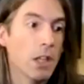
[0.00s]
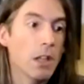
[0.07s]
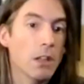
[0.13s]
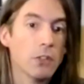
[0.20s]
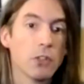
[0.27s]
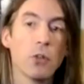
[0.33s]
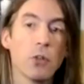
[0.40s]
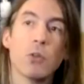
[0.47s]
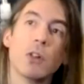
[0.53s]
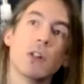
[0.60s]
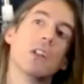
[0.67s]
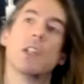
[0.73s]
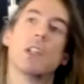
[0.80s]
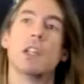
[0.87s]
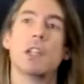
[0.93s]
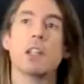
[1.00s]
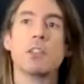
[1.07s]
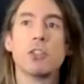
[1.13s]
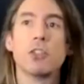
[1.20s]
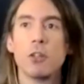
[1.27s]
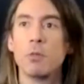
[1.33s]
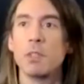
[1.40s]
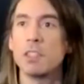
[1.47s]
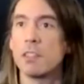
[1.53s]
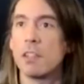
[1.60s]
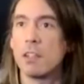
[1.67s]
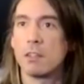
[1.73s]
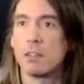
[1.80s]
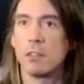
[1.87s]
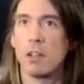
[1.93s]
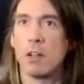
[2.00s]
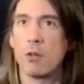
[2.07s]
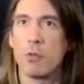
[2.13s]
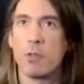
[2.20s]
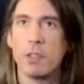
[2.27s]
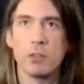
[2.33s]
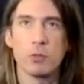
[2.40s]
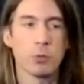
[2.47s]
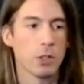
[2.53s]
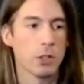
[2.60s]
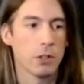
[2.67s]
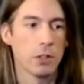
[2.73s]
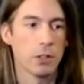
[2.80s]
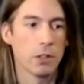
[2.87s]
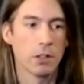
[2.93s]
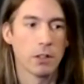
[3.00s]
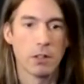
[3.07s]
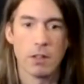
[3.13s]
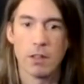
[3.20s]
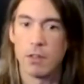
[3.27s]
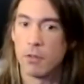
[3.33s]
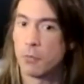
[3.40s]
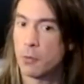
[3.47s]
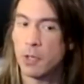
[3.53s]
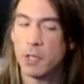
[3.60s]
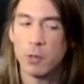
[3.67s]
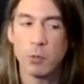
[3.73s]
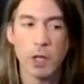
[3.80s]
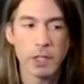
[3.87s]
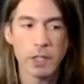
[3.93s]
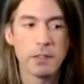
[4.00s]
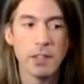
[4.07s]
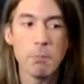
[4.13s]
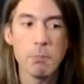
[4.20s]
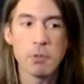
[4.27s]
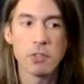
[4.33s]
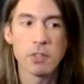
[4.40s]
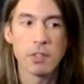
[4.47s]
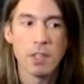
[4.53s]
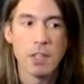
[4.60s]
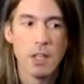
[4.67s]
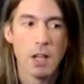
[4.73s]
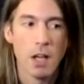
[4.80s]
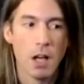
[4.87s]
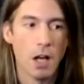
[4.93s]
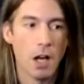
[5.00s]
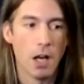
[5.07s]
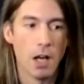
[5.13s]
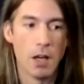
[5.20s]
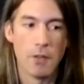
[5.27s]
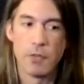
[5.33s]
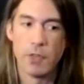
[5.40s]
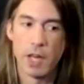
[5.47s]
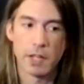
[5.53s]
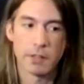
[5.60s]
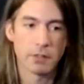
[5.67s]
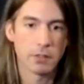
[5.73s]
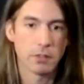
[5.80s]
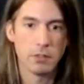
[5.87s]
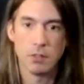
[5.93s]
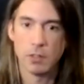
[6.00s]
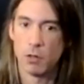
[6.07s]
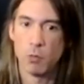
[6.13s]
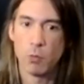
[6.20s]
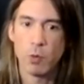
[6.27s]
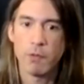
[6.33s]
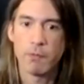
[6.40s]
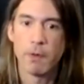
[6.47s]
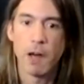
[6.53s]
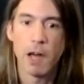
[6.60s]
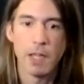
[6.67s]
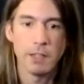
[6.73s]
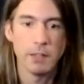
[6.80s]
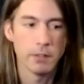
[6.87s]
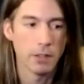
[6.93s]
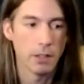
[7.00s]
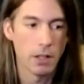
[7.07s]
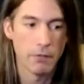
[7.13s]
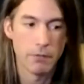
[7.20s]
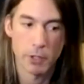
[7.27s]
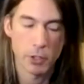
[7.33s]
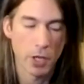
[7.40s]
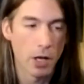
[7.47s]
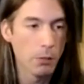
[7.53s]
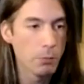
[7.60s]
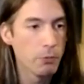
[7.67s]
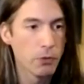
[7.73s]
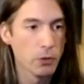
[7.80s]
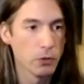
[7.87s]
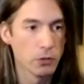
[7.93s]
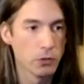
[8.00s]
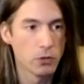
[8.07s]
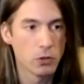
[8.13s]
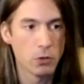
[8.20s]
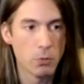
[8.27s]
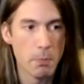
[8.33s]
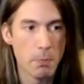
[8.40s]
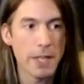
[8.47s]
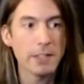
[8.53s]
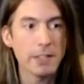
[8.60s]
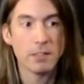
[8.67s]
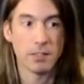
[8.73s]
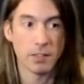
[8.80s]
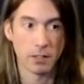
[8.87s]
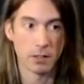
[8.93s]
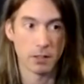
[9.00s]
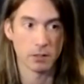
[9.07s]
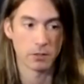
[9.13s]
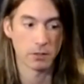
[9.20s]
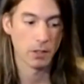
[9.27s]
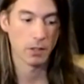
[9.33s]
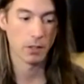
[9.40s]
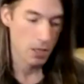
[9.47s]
So it should be said, these were 3 quick tips that, we find very helpful to many singers.